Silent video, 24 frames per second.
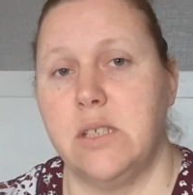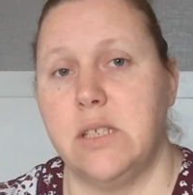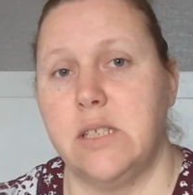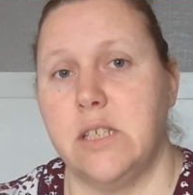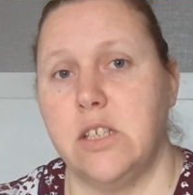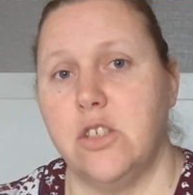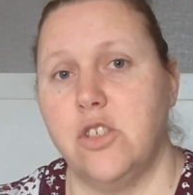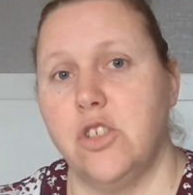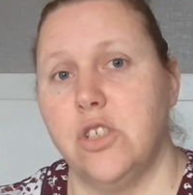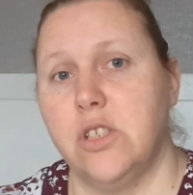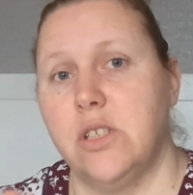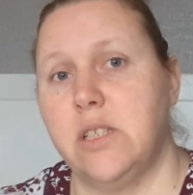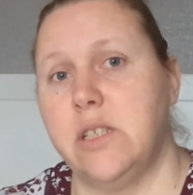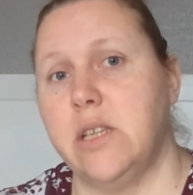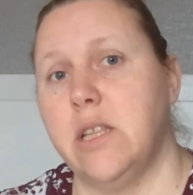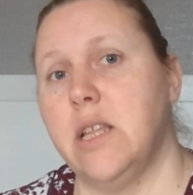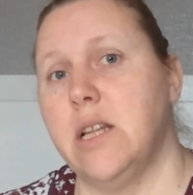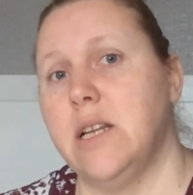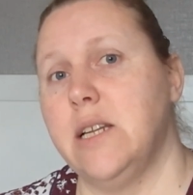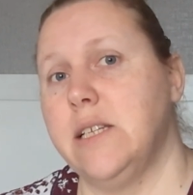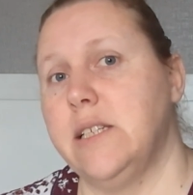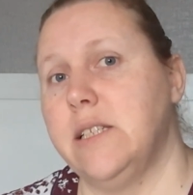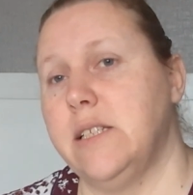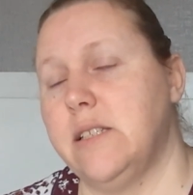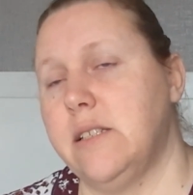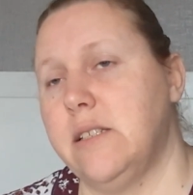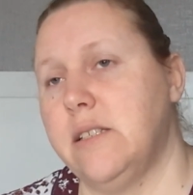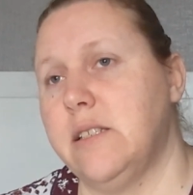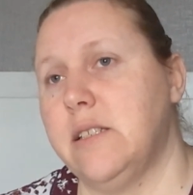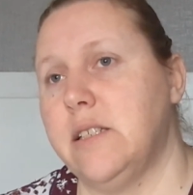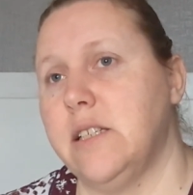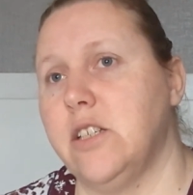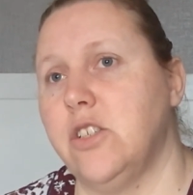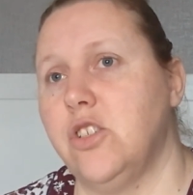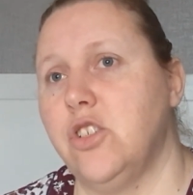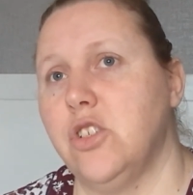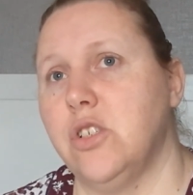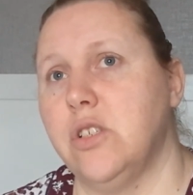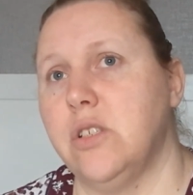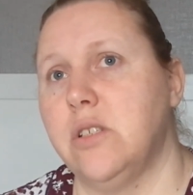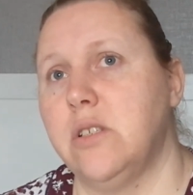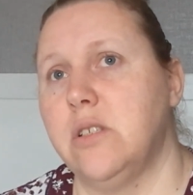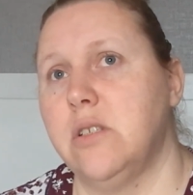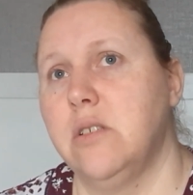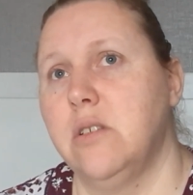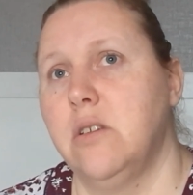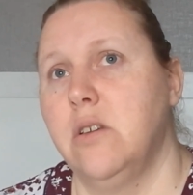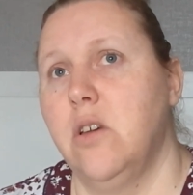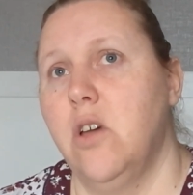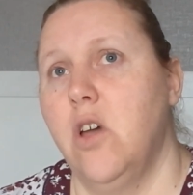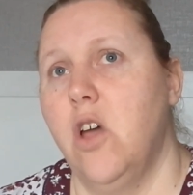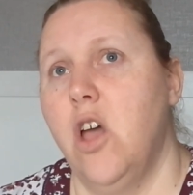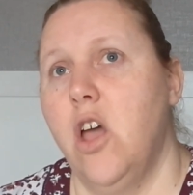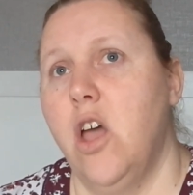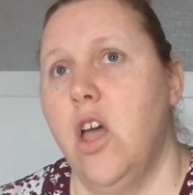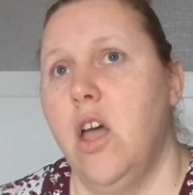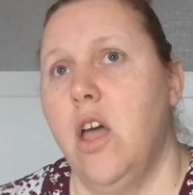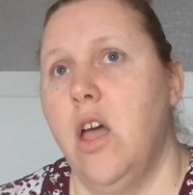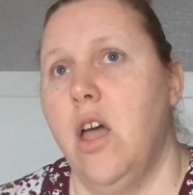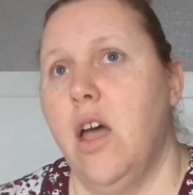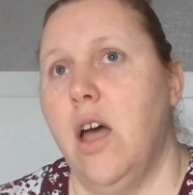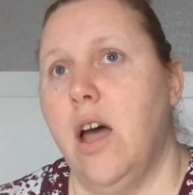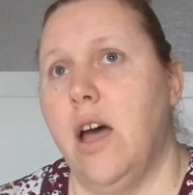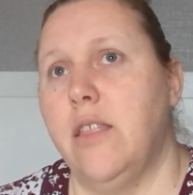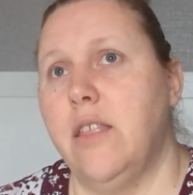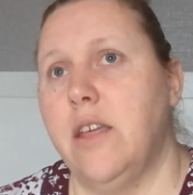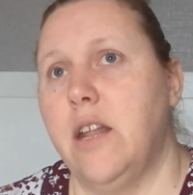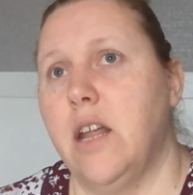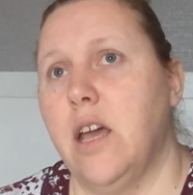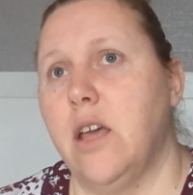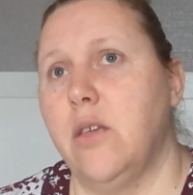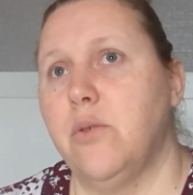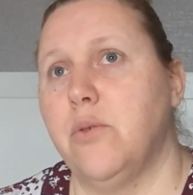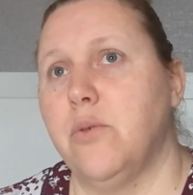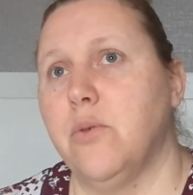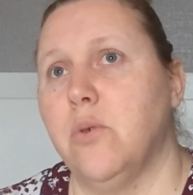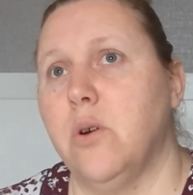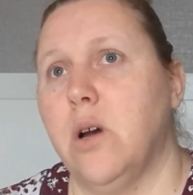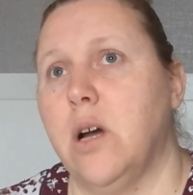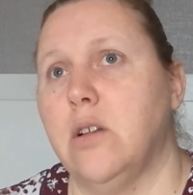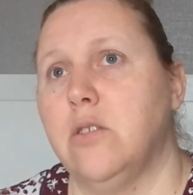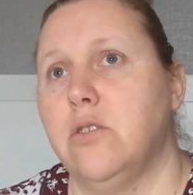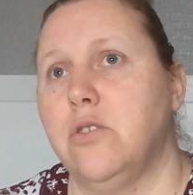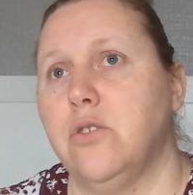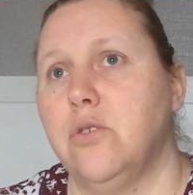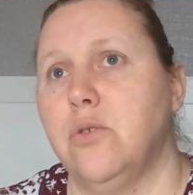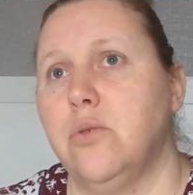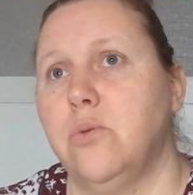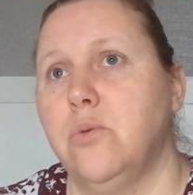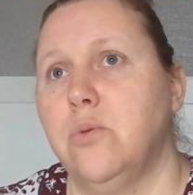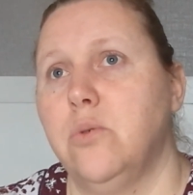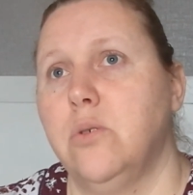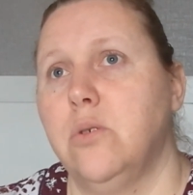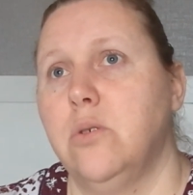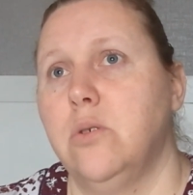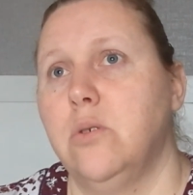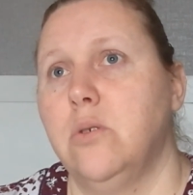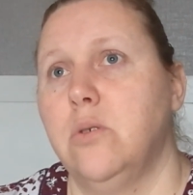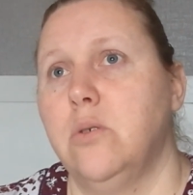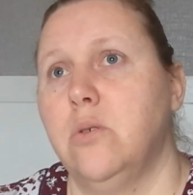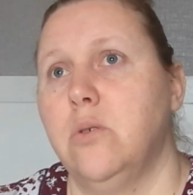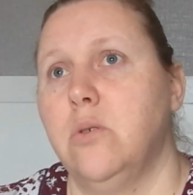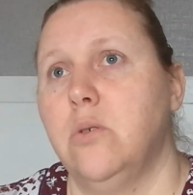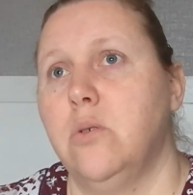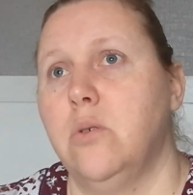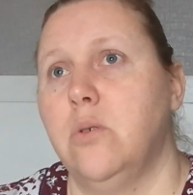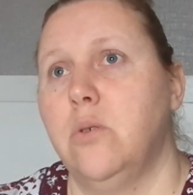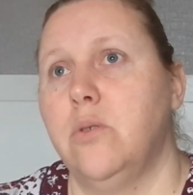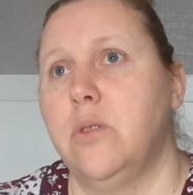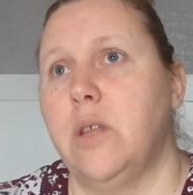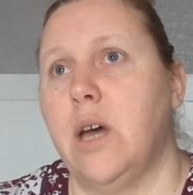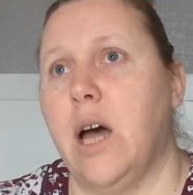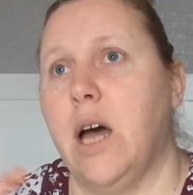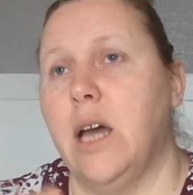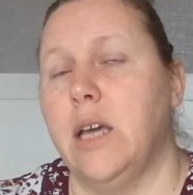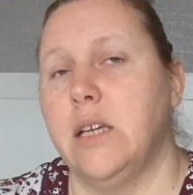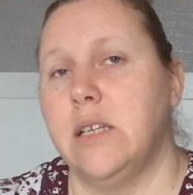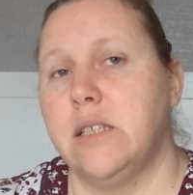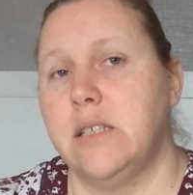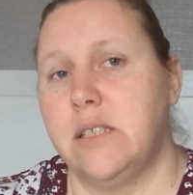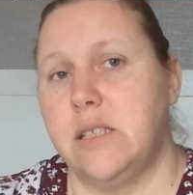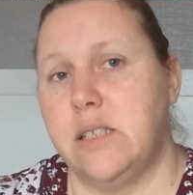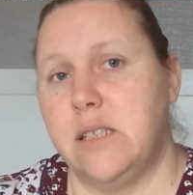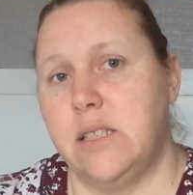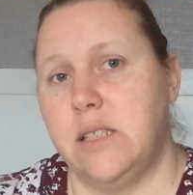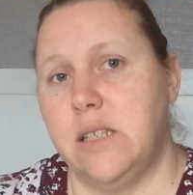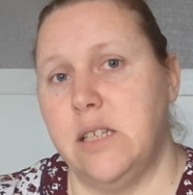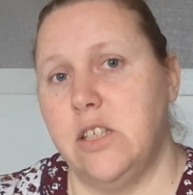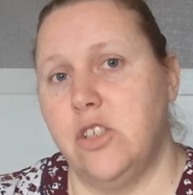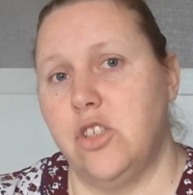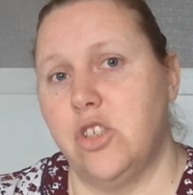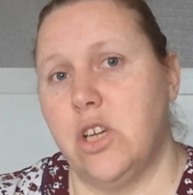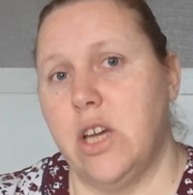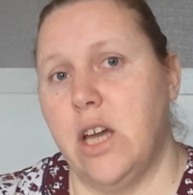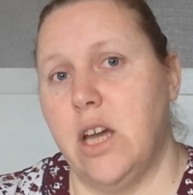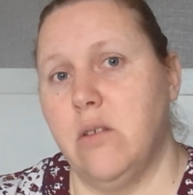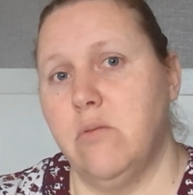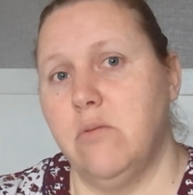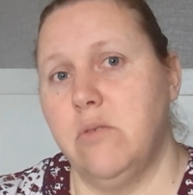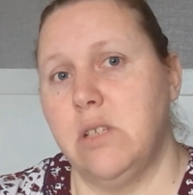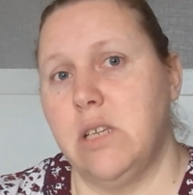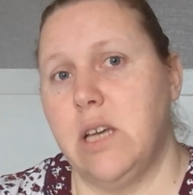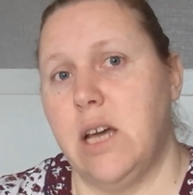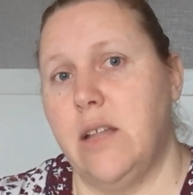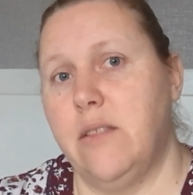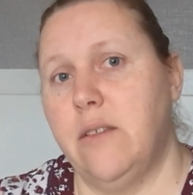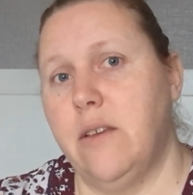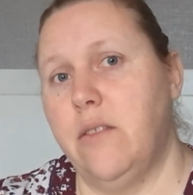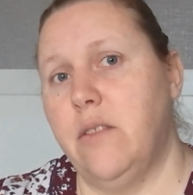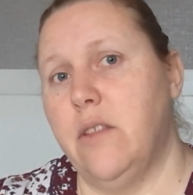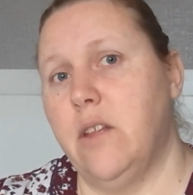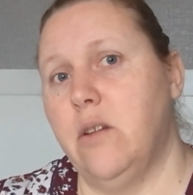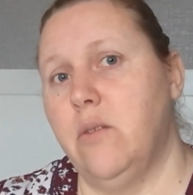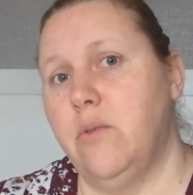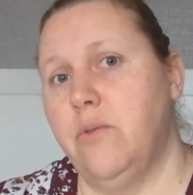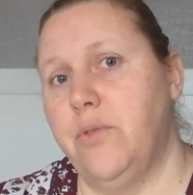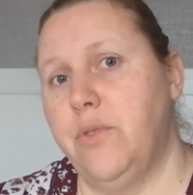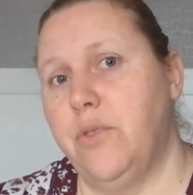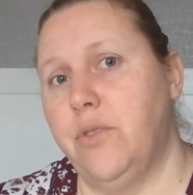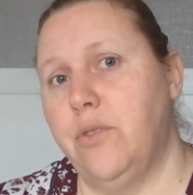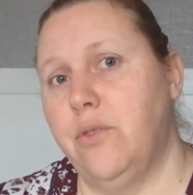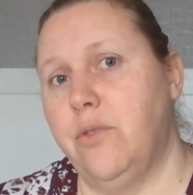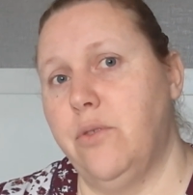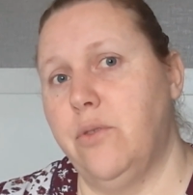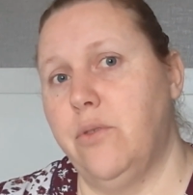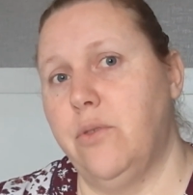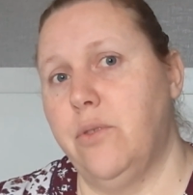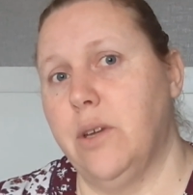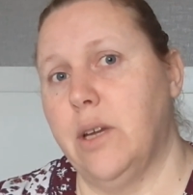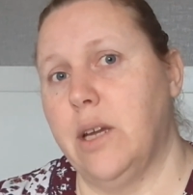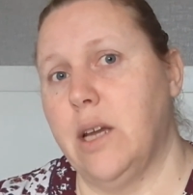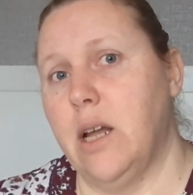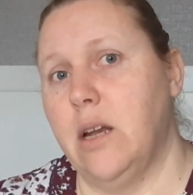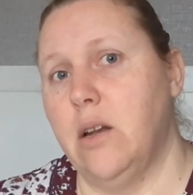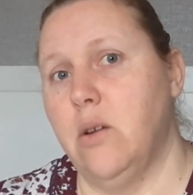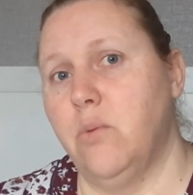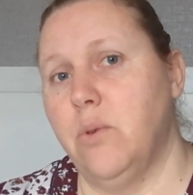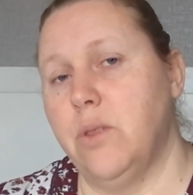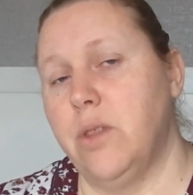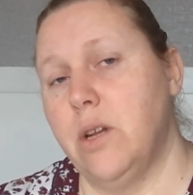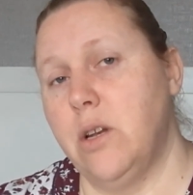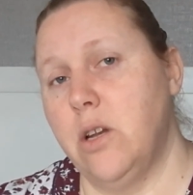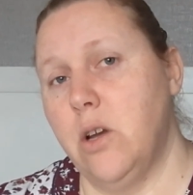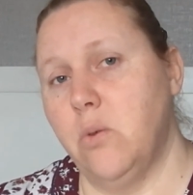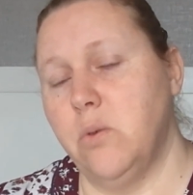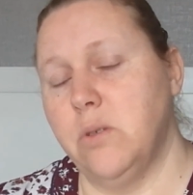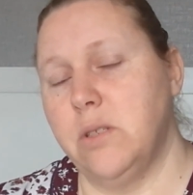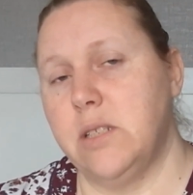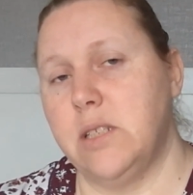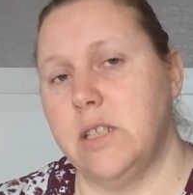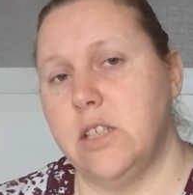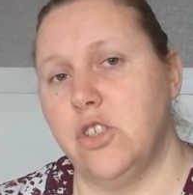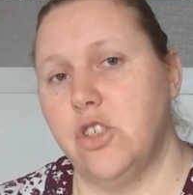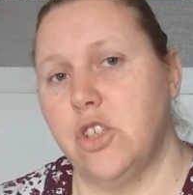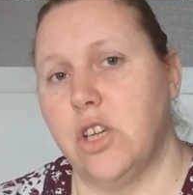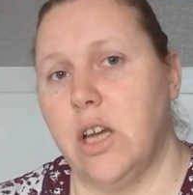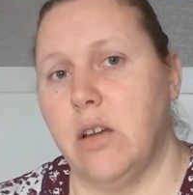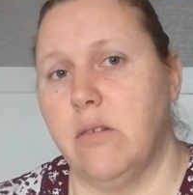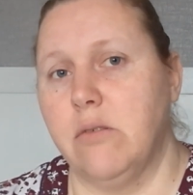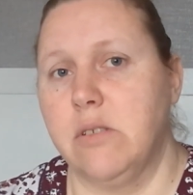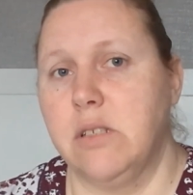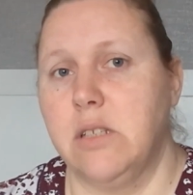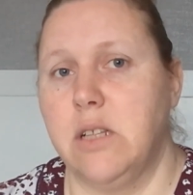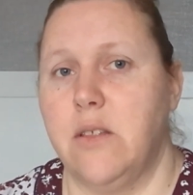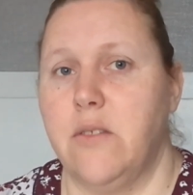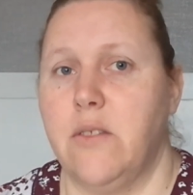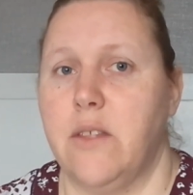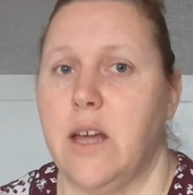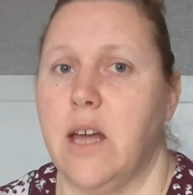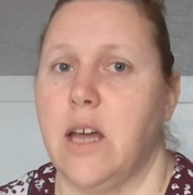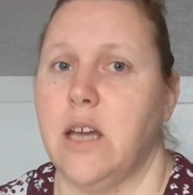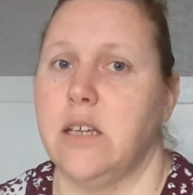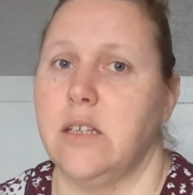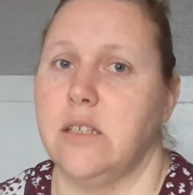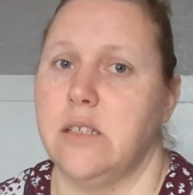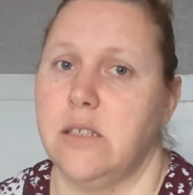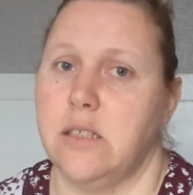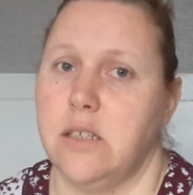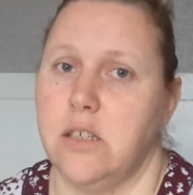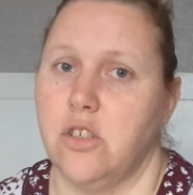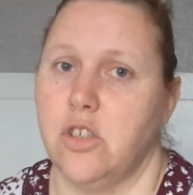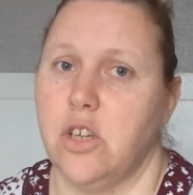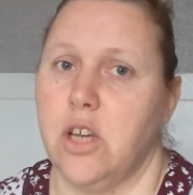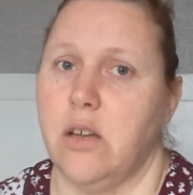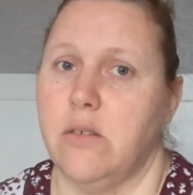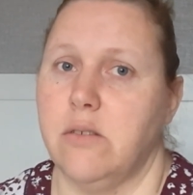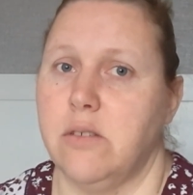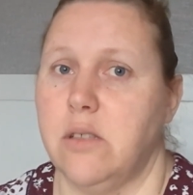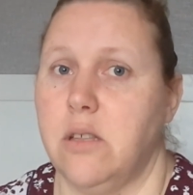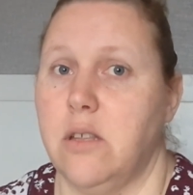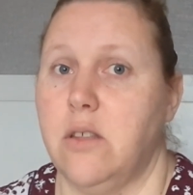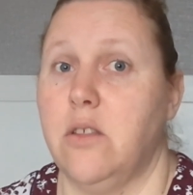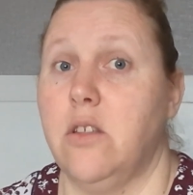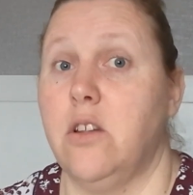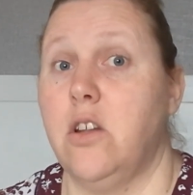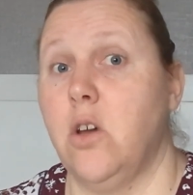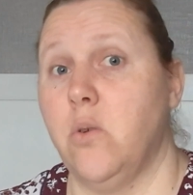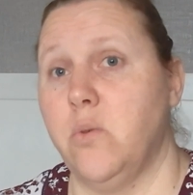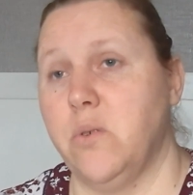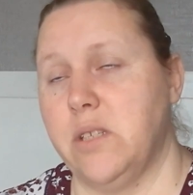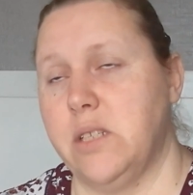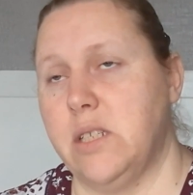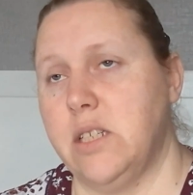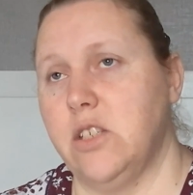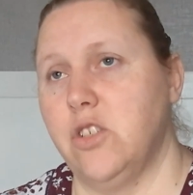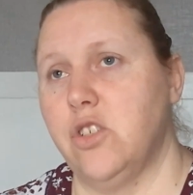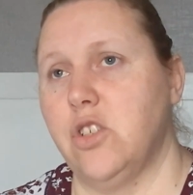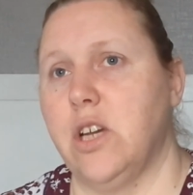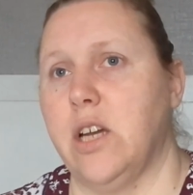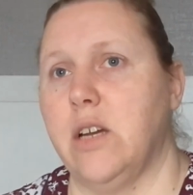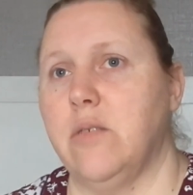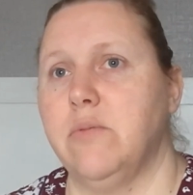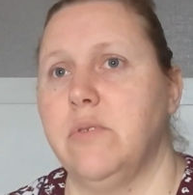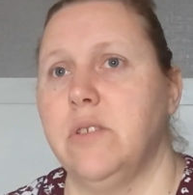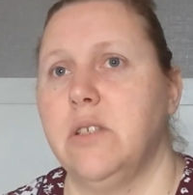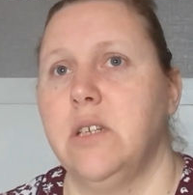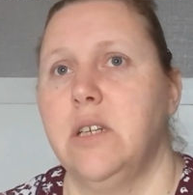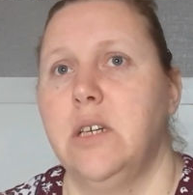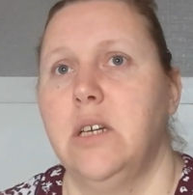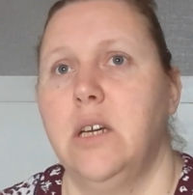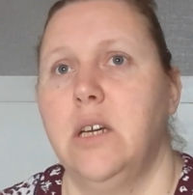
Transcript: stitches to the least stitches, and then I thought I'll do the highest stitch count and then the colour with the lowest stitch count, and then the highest stitch count and then the lowest stitch count.